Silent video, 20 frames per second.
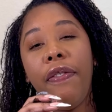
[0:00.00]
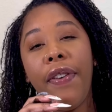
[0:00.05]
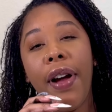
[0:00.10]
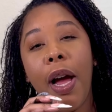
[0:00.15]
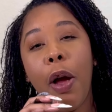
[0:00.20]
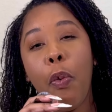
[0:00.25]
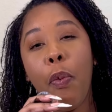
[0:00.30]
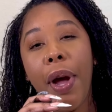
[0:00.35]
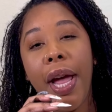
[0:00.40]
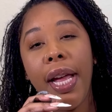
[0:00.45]

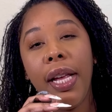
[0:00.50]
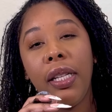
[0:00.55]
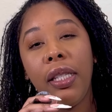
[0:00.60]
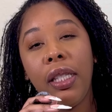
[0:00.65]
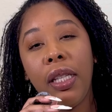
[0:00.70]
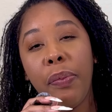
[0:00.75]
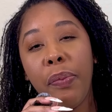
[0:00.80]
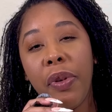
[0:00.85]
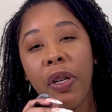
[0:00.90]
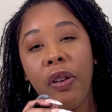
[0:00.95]
find ways
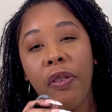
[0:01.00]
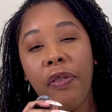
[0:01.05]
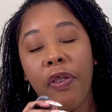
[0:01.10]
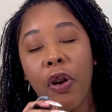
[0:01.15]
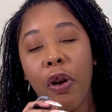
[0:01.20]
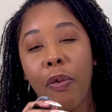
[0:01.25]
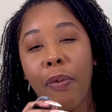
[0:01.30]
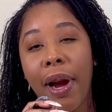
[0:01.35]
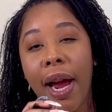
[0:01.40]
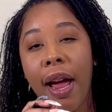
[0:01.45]
to maneuver
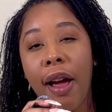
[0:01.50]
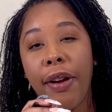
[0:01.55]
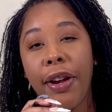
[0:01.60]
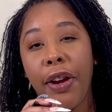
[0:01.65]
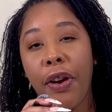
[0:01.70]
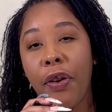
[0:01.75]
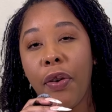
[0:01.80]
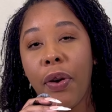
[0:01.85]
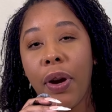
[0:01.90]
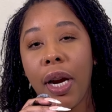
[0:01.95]
around
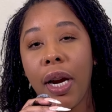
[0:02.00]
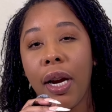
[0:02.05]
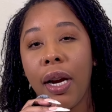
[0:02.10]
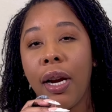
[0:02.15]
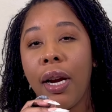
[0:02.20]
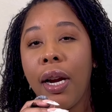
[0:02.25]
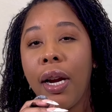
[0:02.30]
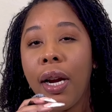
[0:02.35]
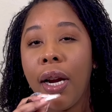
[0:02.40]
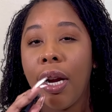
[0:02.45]
your
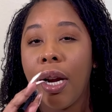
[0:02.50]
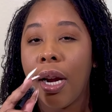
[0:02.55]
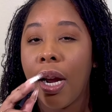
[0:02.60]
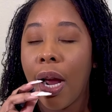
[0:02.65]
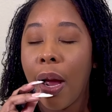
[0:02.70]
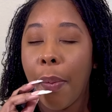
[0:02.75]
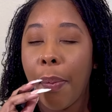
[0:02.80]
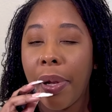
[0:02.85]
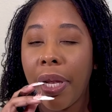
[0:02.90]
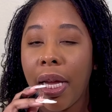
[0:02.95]

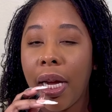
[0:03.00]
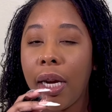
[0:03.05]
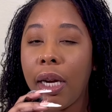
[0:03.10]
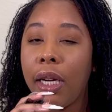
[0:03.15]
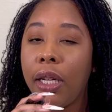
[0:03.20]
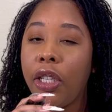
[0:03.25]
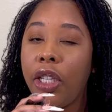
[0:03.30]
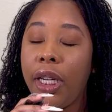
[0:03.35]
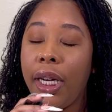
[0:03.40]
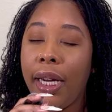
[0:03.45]

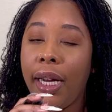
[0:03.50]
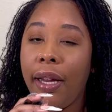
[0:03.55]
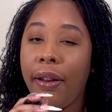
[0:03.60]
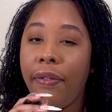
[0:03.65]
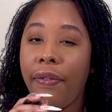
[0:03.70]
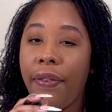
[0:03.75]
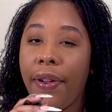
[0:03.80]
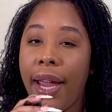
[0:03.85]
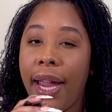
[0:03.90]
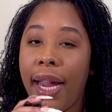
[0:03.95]
pluck chicken
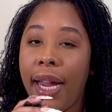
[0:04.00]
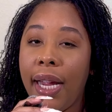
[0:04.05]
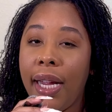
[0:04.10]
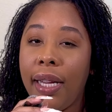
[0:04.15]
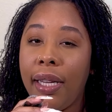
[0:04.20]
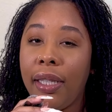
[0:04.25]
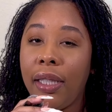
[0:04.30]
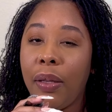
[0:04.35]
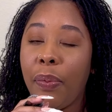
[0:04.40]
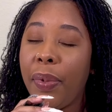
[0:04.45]

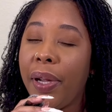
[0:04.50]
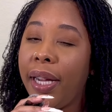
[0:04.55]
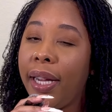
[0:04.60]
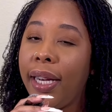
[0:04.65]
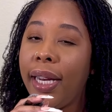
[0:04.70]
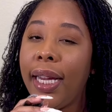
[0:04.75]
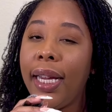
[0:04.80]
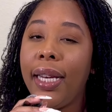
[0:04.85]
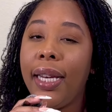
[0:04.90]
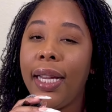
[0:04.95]
phase, but
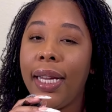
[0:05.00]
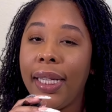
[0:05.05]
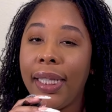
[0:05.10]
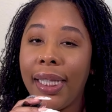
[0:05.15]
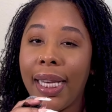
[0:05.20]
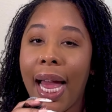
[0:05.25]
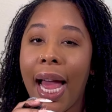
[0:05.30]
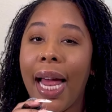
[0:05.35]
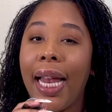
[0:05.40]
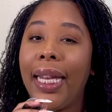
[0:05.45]
it does
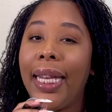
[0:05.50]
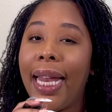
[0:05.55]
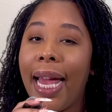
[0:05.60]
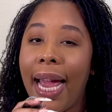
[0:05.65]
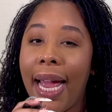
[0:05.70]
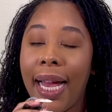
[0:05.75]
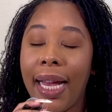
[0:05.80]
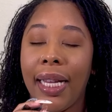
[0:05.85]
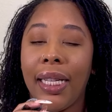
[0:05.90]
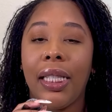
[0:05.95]
not
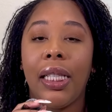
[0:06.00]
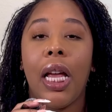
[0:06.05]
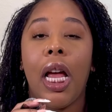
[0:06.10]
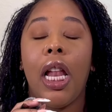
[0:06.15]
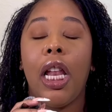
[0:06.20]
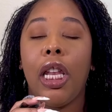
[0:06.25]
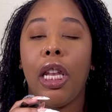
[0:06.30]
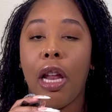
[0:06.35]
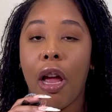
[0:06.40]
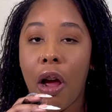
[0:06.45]
last
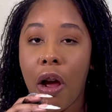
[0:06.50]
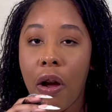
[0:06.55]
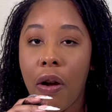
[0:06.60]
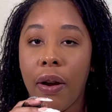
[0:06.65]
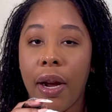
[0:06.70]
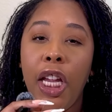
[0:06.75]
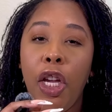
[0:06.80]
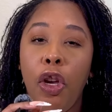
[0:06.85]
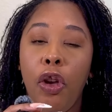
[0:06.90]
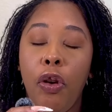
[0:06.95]
long.
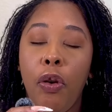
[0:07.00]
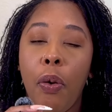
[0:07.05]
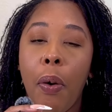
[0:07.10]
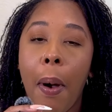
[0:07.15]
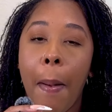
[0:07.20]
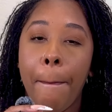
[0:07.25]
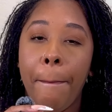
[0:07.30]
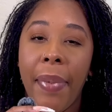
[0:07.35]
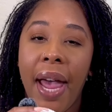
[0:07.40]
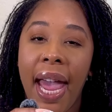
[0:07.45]
You
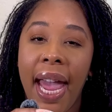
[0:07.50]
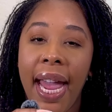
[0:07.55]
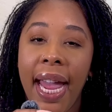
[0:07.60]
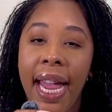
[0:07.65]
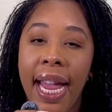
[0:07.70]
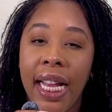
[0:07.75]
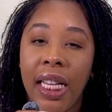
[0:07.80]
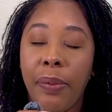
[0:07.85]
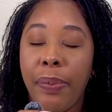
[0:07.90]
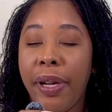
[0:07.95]
may
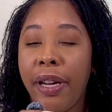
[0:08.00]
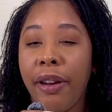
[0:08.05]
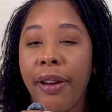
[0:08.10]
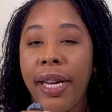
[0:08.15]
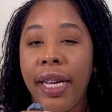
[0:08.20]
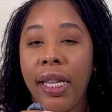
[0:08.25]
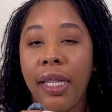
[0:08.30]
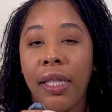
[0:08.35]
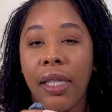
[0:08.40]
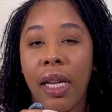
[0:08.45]

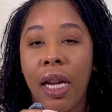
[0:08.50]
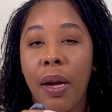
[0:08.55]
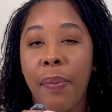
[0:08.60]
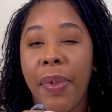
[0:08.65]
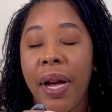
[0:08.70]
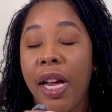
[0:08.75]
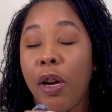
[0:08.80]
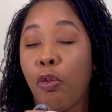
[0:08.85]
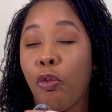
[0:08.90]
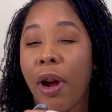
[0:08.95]
experience some
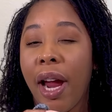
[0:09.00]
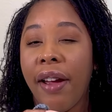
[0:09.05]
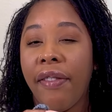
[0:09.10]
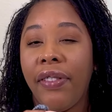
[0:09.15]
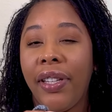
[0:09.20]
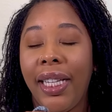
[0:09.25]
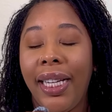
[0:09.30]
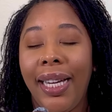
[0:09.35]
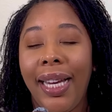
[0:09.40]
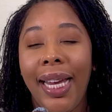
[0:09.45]

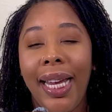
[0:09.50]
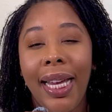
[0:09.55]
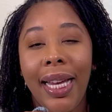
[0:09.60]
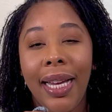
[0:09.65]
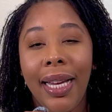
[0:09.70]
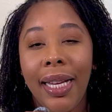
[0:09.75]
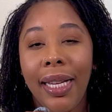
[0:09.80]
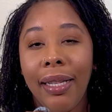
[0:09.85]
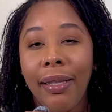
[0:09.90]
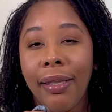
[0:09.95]
unraveling
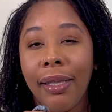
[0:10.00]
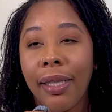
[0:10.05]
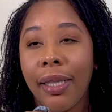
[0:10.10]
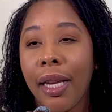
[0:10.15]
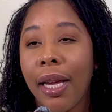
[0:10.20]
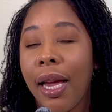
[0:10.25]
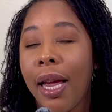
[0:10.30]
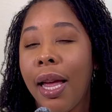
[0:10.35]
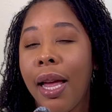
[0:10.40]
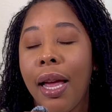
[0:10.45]
ends.
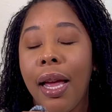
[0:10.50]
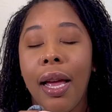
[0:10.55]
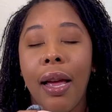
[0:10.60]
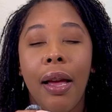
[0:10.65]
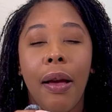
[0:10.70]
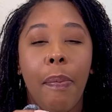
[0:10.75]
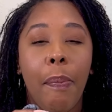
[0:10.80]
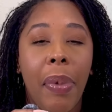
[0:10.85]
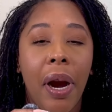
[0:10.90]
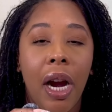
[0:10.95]

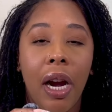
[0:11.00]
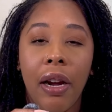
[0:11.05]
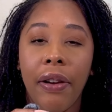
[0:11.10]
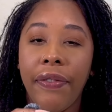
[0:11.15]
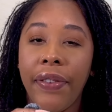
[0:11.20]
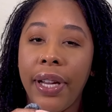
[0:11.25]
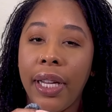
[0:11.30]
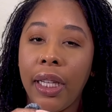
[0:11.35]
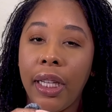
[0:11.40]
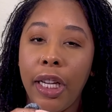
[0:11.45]

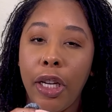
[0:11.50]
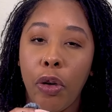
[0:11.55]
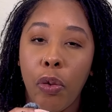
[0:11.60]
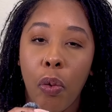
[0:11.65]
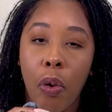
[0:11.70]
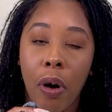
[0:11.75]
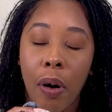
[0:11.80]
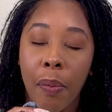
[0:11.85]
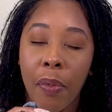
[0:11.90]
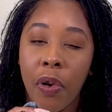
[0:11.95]
Perfectly
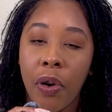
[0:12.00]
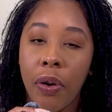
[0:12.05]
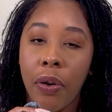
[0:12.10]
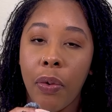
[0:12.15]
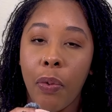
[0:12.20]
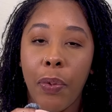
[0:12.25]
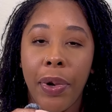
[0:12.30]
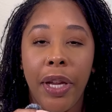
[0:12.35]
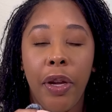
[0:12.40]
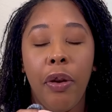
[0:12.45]
normal.
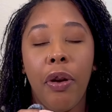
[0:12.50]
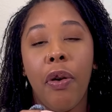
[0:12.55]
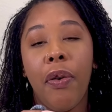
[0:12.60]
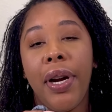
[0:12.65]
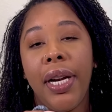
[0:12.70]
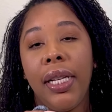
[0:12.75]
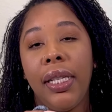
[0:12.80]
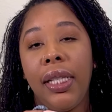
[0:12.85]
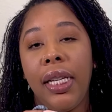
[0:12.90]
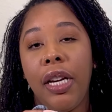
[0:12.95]
When you go in
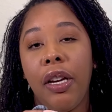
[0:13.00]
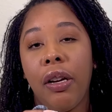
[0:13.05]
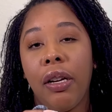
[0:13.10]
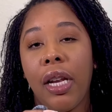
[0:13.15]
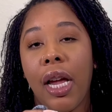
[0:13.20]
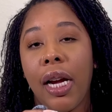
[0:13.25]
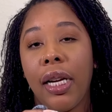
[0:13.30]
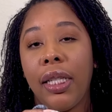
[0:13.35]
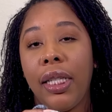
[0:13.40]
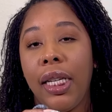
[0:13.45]
to see your
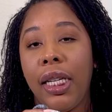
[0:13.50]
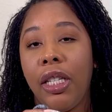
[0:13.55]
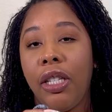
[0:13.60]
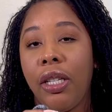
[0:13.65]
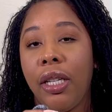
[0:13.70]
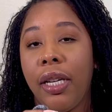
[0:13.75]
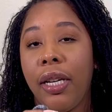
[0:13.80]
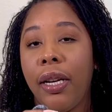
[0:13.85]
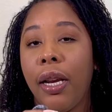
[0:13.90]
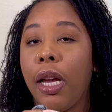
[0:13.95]

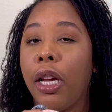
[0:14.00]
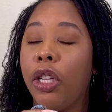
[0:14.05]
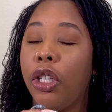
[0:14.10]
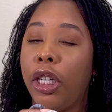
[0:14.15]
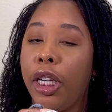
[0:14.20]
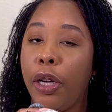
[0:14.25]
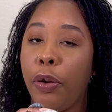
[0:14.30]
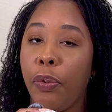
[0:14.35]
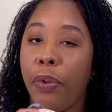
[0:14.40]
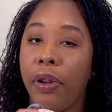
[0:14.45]
loctician,
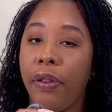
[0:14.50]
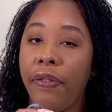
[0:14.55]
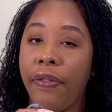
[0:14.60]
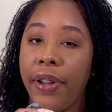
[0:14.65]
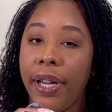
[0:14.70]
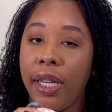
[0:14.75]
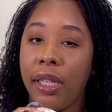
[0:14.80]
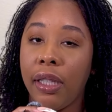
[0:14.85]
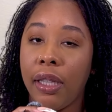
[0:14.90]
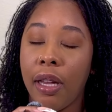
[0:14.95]
she will
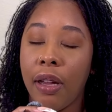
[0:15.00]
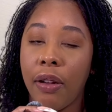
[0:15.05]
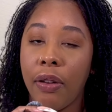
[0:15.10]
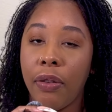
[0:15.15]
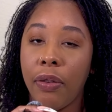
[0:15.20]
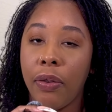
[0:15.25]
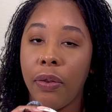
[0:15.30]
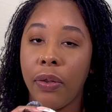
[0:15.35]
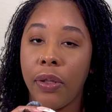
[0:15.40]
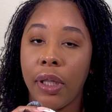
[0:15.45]
fix
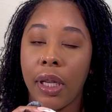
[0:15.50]
those.